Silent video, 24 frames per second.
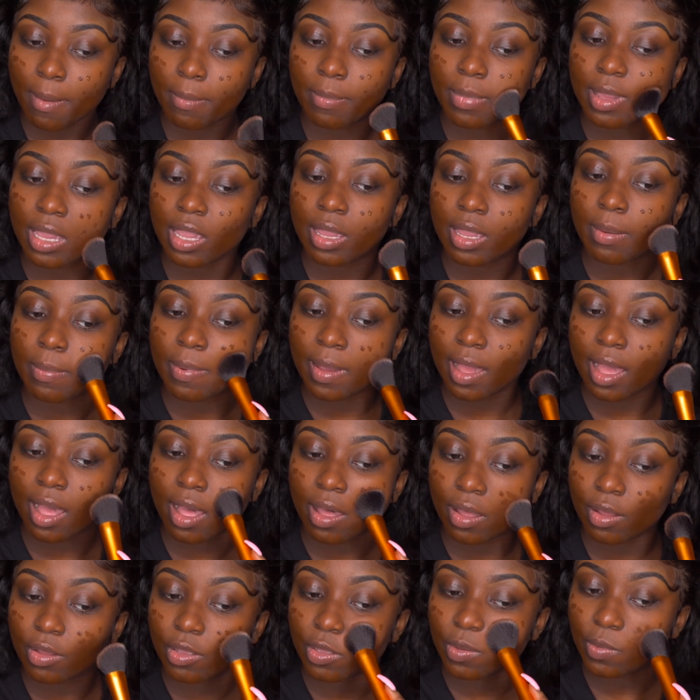
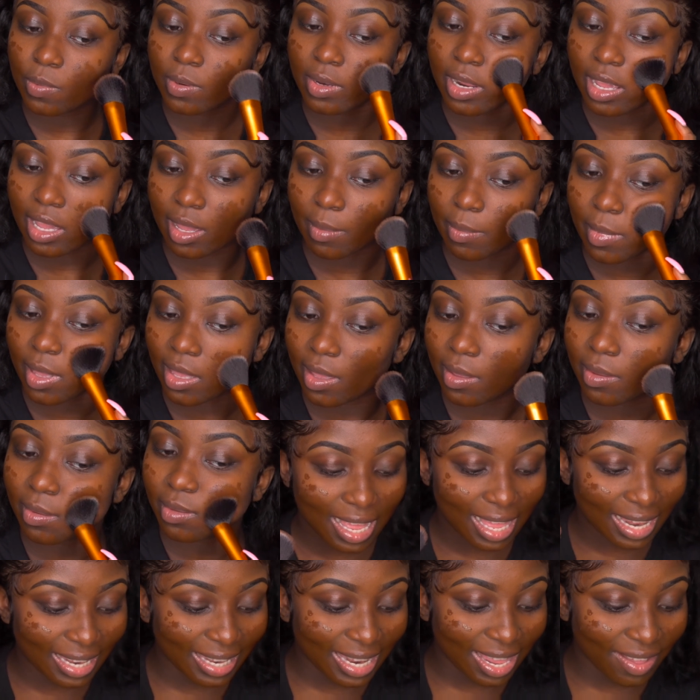PayPal, you name it.
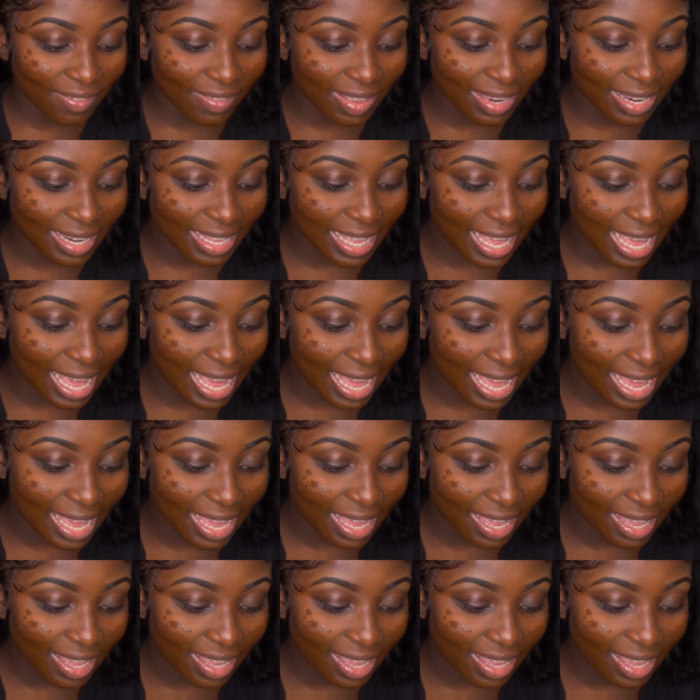$11K?